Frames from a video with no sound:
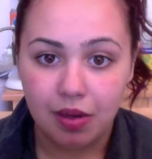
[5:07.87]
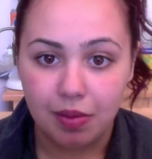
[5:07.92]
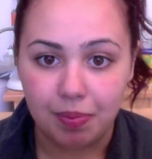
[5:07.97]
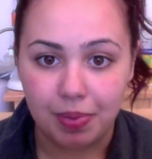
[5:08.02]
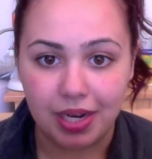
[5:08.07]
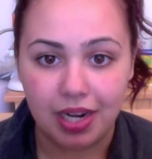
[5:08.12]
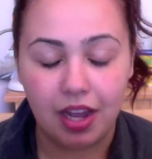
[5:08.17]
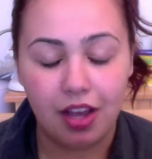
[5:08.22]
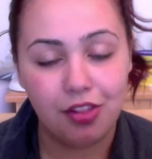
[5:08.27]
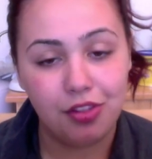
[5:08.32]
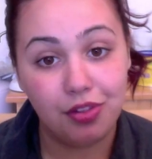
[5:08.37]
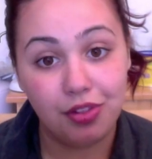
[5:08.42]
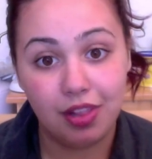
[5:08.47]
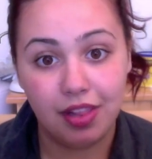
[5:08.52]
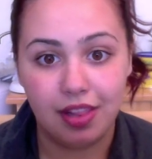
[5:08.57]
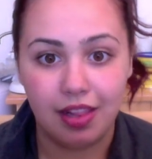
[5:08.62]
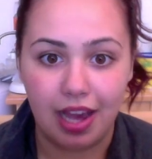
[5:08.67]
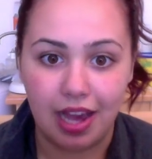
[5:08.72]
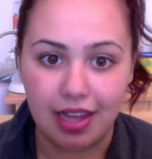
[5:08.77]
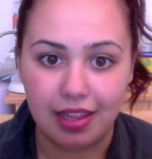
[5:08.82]
But other
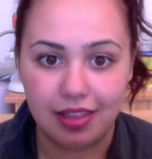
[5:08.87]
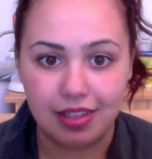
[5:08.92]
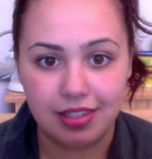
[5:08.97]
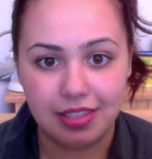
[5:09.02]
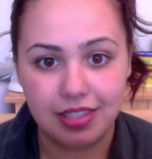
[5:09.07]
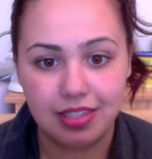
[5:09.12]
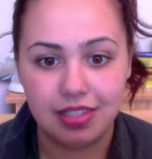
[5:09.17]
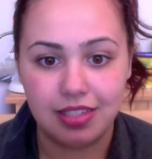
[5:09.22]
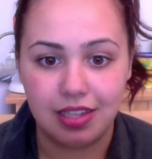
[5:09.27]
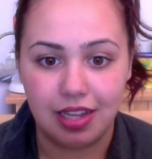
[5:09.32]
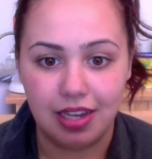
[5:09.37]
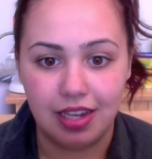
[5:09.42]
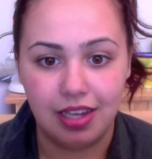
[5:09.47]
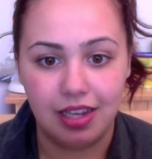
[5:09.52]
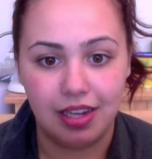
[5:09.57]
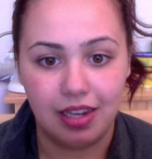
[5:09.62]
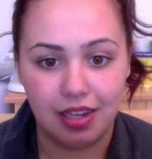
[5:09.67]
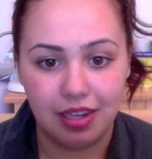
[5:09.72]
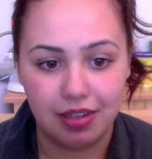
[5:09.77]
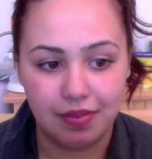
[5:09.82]
than that, this is
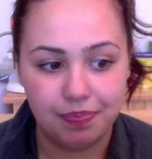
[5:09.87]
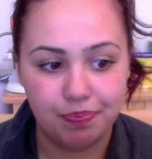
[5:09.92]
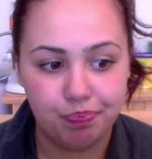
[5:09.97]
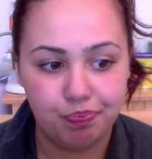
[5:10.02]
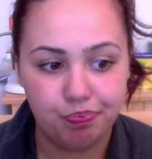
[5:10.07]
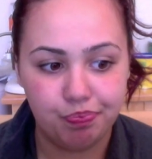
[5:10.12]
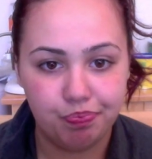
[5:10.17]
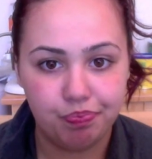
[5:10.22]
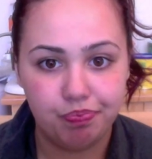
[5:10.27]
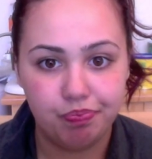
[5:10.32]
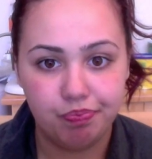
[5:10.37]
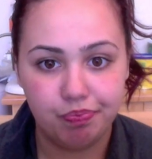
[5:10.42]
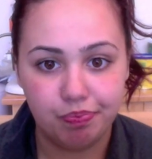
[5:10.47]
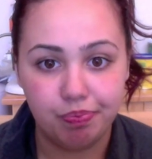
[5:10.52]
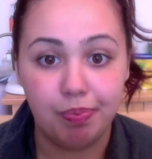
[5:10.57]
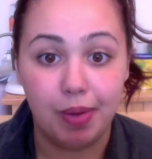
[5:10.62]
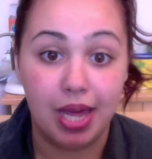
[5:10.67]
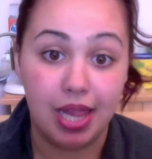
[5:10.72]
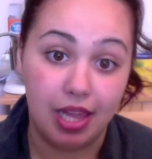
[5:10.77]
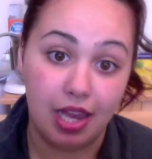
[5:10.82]
like
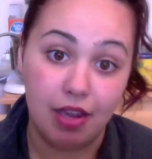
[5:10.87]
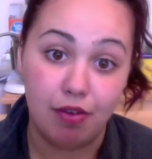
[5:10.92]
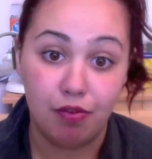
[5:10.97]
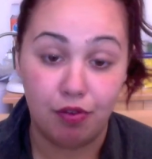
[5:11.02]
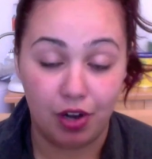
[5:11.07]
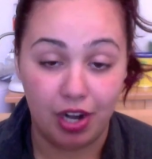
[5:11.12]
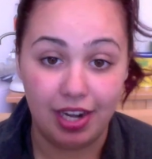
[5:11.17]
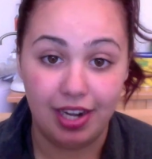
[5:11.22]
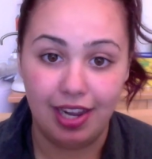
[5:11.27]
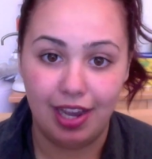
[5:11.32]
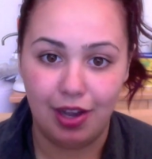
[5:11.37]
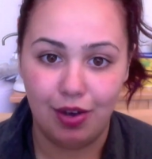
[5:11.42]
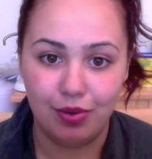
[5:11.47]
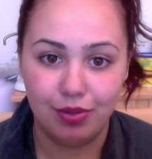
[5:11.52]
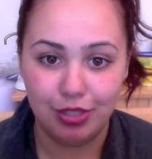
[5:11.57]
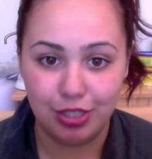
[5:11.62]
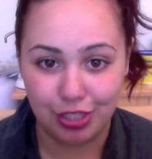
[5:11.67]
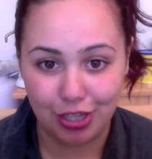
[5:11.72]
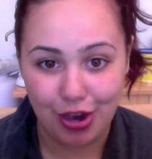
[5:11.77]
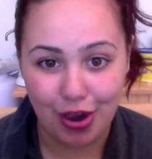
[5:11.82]
my life right
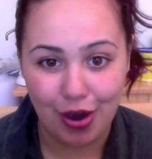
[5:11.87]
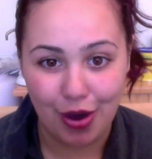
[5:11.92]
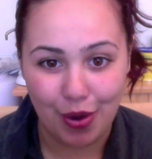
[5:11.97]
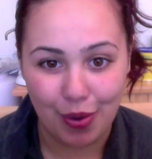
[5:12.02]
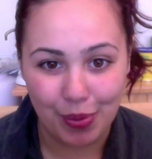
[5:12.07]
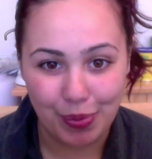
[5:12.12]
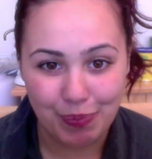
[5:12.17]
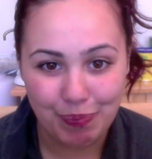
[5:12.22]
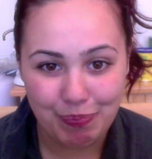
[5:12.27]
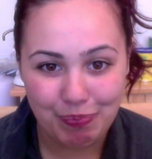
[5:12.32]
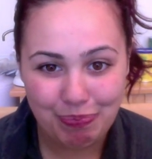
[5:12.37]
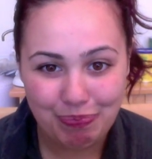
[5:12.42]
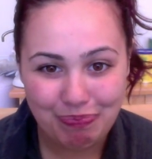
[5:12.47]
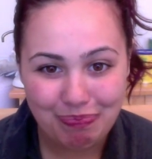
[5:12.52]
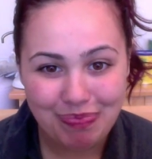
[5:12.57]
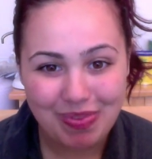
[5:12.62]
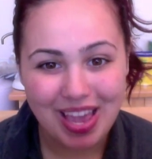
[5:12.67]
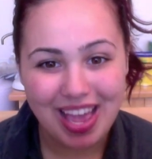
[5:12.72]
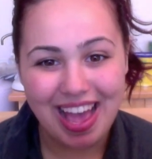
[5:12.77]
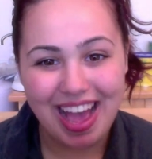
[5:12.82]
now. So.
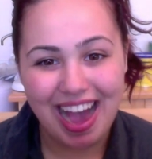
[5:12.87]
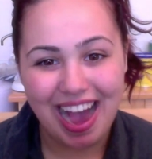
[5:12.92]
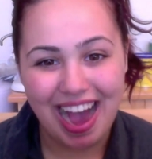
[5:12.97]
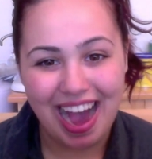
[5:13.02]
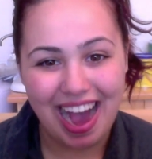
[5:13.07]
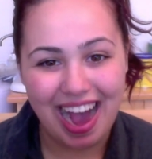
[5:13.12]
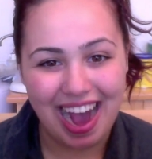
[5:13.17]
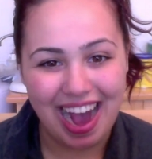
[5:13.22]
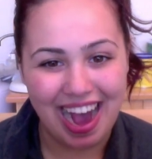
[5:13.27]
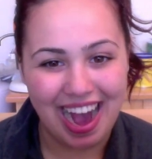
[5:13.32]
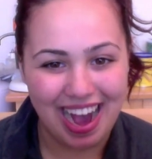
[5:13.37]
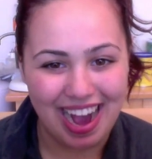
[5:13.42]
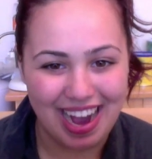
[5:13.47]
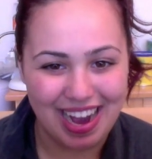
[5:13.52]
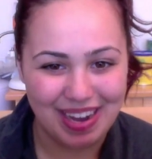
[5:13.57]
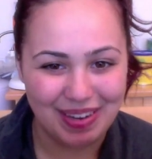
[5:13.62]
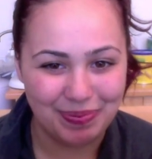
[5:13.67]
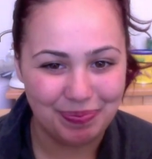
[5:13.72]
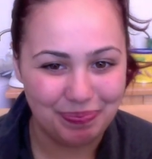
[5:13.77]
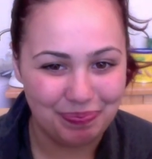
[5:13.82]

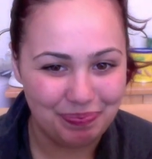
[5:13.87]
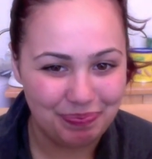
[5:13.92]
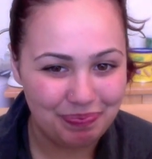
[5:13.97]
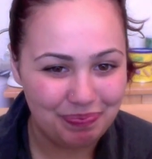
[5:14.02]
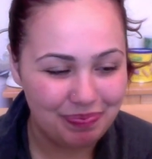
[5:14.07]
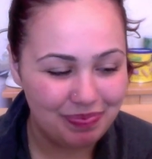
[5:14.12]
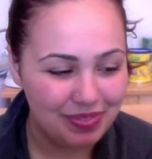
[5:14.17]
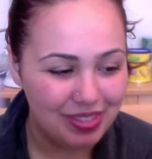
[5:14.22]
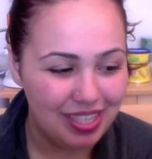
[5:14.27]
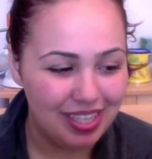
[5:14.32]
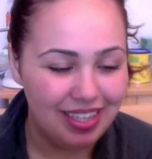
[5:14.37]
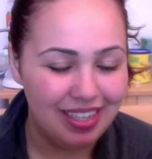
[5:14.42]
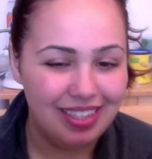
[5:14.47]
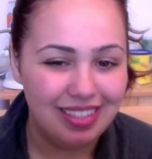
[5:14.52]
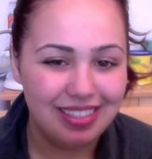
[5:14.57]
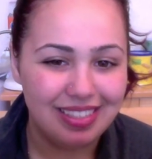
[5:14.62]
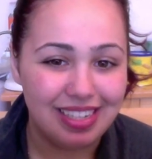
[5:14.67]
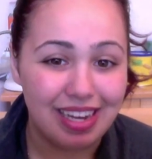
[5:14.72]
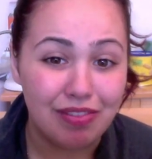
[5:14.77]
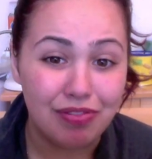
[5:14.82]
Um,
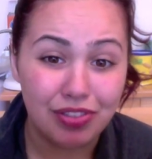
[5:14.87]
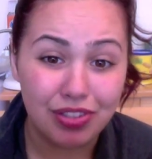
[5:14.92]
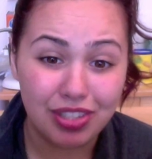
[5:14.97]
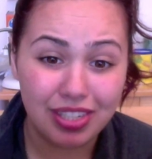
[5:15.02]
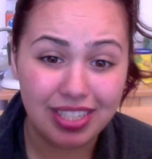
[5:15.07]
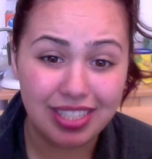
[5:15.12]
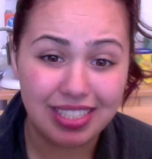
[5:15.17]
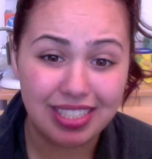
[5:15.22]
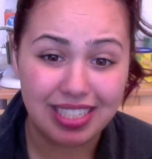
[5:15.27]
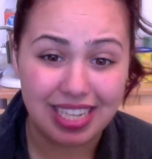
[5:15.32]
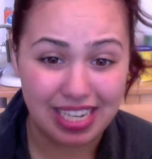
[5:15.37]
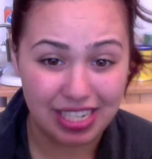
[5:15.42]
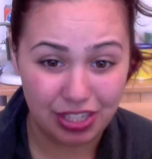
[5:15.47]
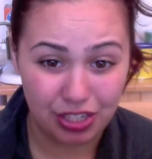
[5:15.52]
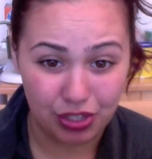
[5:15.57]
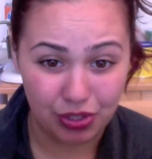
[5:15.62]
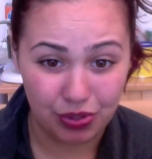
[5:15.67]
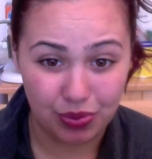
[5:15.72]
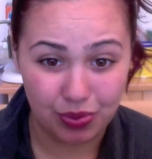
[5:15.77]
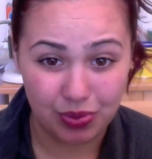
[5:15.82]
definitely stay
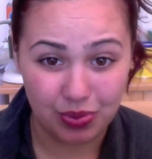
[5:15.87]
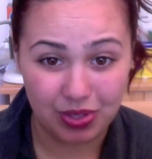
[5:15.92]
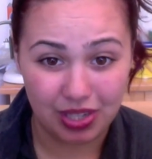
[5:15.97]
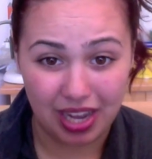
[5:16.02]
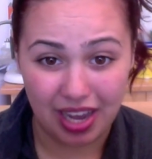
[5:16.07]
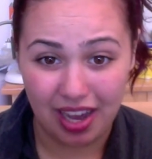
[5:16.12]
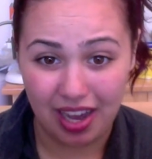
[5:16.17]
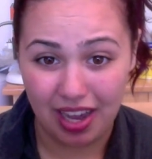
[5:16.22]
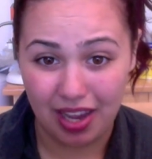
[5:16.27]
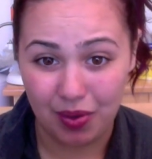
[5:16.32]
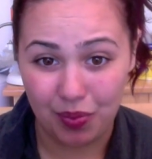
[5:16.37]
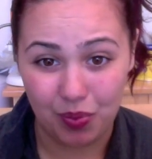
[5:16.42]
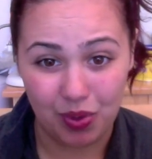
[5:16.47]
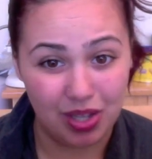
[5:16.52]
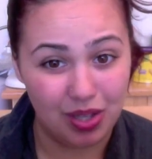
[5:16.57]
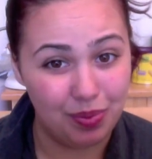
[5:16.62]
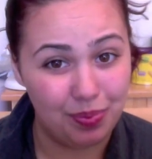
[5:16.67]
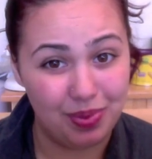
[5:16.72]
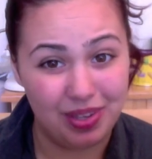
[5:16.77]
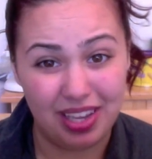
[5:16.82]
tuned. I
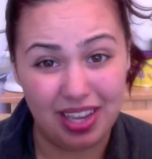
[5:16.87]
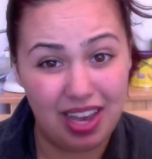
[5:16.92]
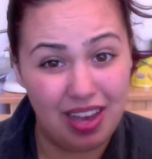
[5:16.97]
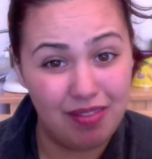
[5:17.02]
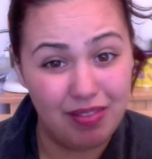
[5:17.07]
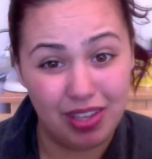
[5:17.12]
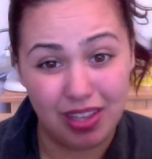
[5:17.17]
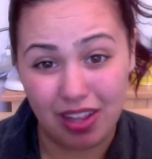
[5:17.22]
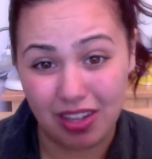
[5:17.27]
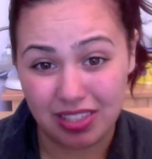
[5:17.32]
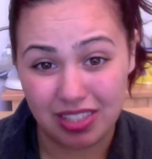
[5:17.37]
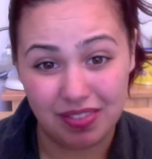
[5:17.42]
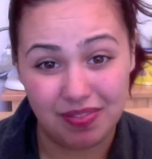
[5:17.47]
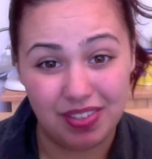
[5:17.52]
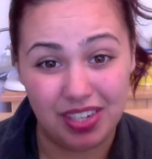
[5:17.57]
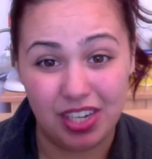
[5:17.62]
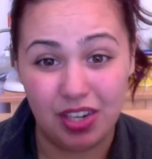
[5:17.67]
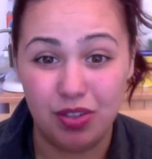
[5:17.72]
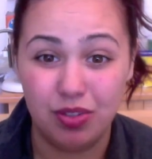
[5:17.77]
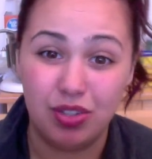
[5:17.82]
will be having lots of
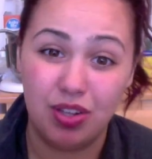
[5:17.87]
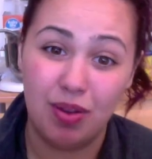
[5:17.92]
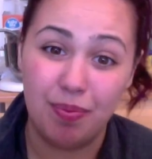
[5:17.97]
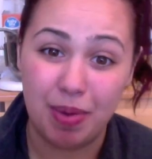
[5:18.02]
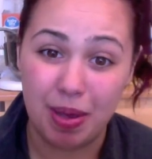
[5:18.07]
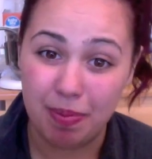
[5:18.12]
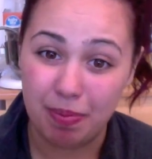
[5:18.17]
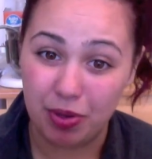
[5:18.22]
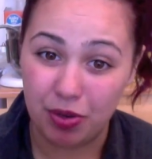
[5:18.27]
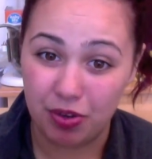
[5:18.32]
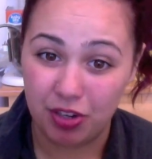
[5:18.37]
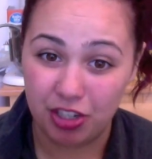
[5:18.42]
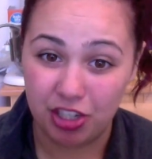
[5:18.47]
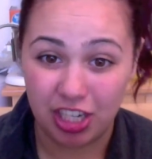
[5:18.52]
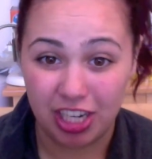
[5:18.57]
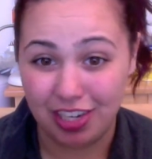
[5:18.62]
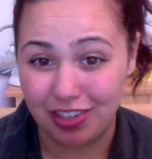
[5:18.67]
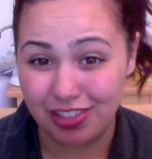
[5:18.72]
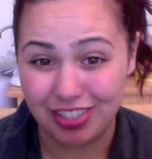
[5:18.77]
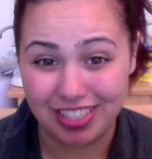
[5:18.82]
videos on my beauty
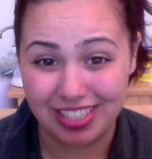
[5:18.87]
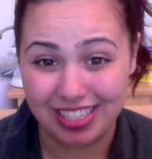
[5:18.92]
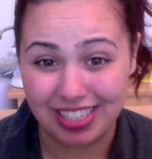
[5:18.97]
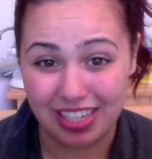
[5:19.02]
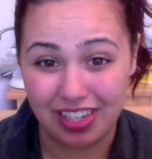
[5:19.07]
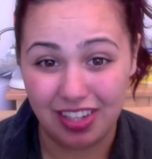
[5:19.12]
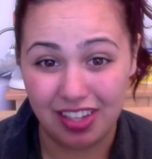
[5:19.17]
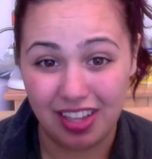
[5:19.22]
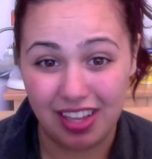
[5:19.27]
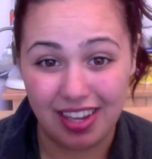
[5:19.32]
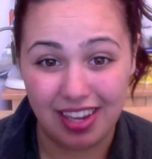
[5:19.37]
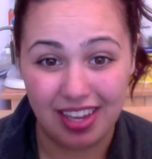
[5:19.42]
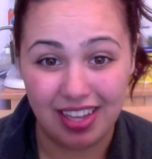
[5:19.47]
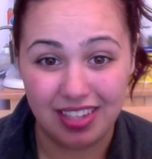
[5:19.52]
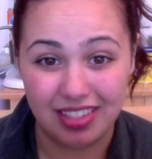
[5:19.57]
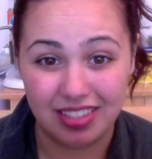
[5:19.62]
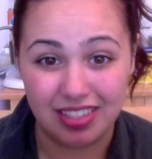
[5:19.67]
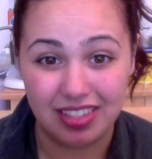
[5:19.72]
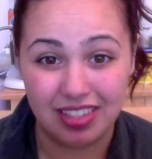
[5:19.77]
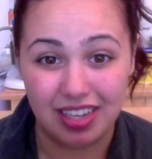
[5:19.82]
channel still,
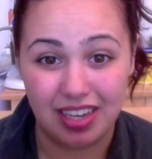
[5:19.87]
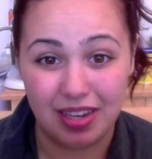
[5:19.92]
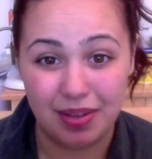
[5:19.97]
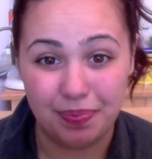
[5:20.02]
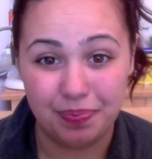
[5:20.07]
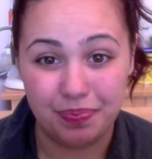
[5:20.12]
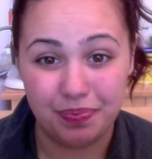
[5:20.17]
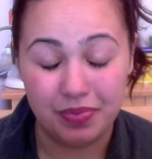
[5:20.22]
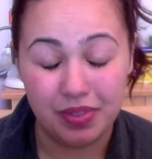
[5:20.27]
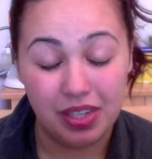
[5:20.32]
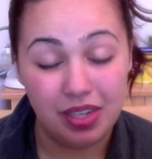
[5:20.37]
and um,